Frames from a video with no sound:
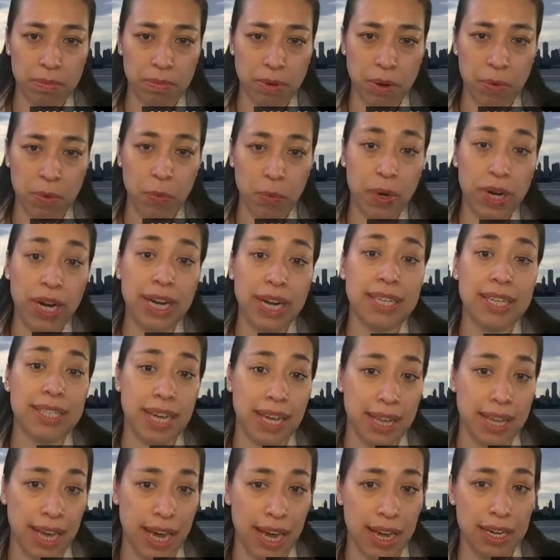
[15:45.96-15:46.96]
and when I
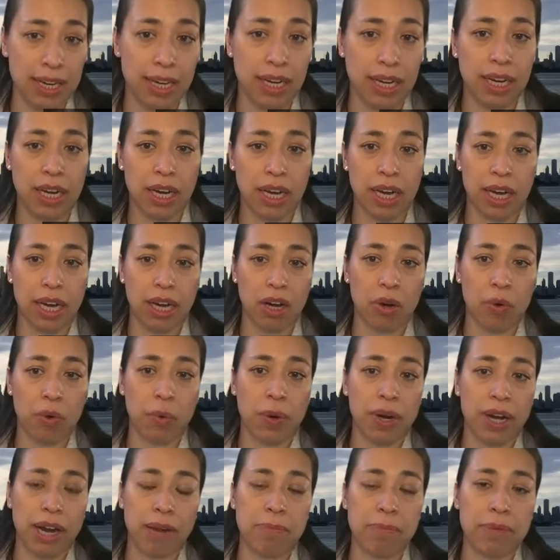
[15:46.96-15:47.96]
say that, uh,
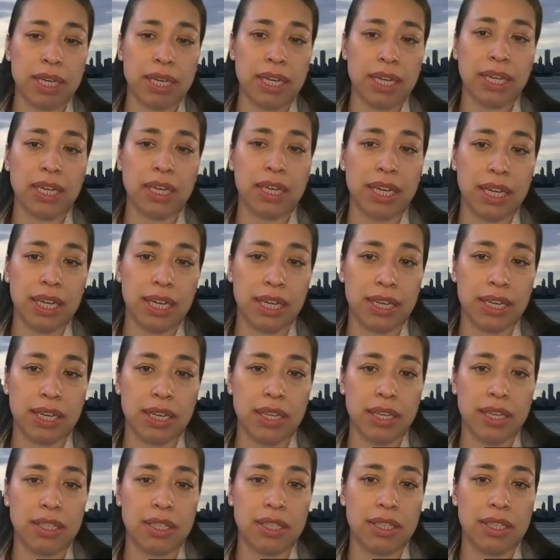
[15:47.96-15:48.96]
what I mean
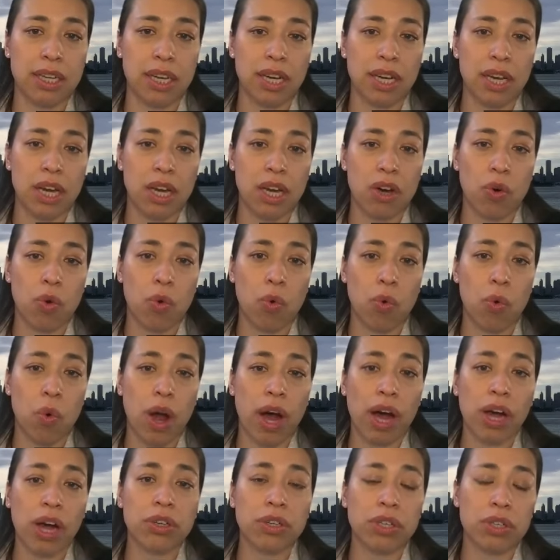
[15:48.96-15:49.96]
is
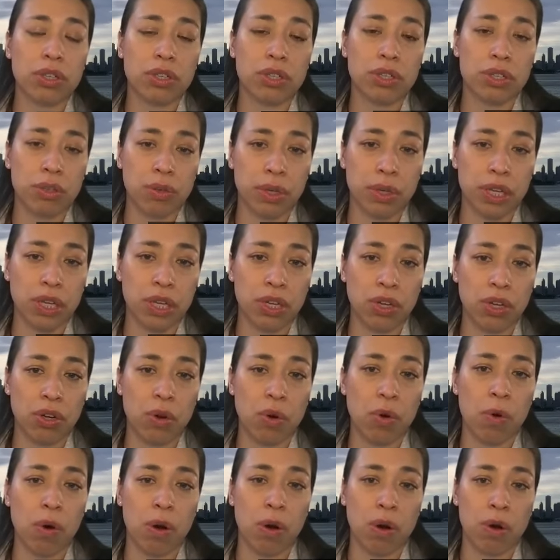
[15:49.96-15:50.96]
while you're doing
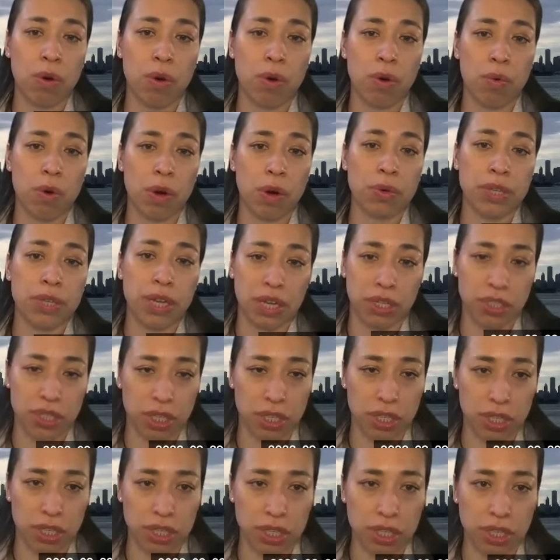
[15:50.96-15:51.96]
your
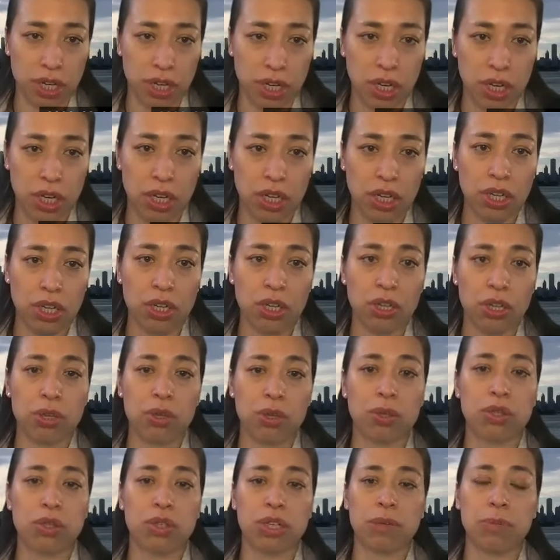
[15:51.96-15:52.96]
rotations,
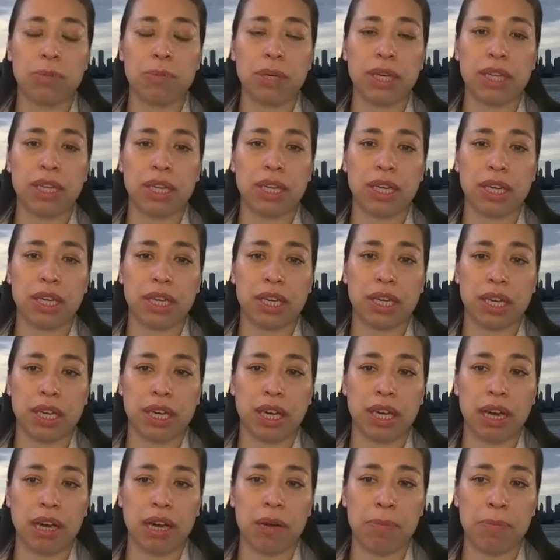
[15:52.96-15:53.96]
you should be
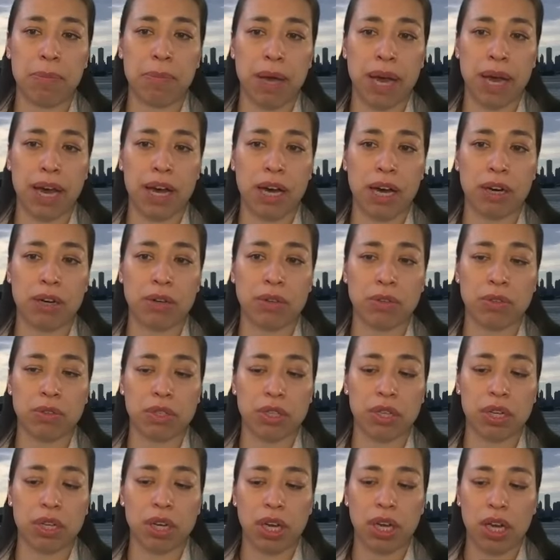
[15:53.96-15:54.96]
thinking about
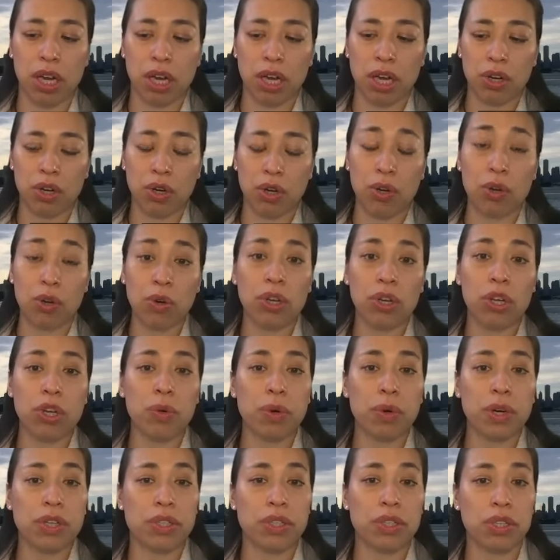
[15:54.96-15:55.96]
who you
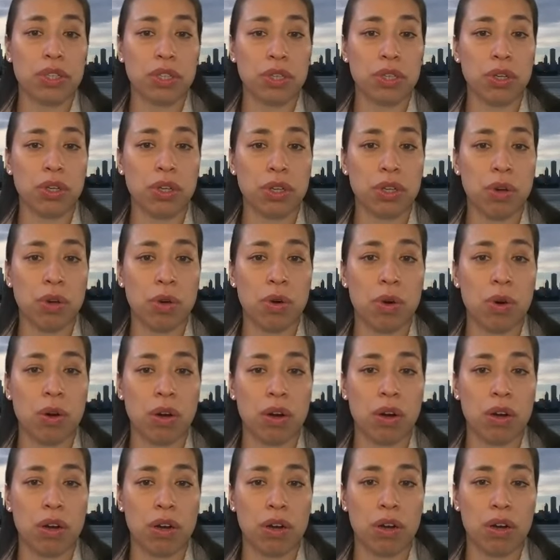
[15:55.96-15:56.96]
want to do
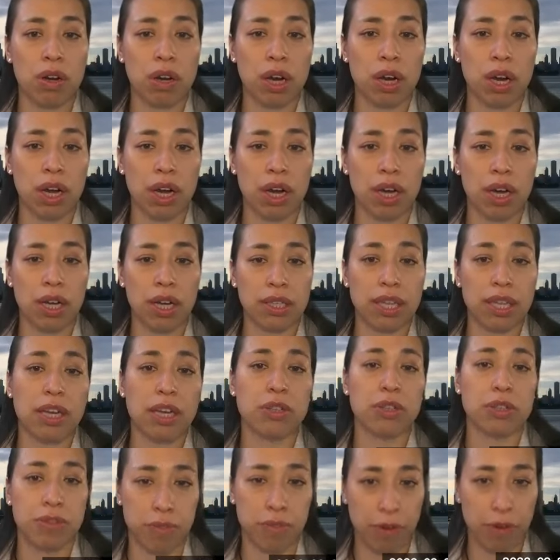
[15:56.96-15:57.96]
your uh,
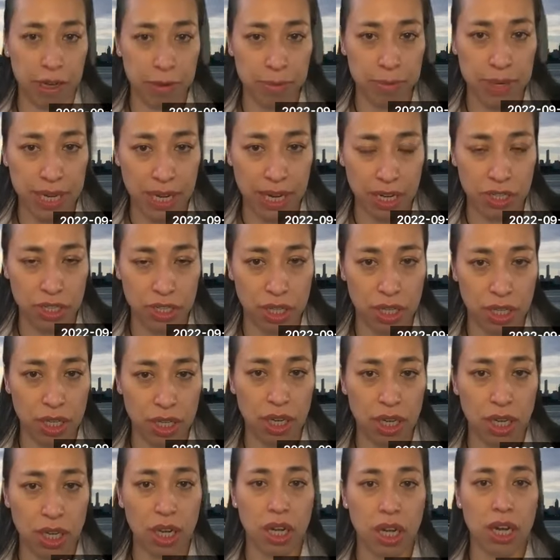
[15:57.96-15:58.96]
letters of recommendation.
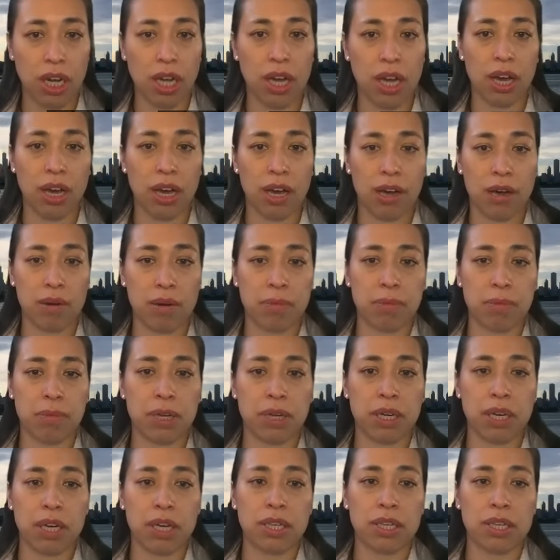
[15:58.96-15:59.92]
Um,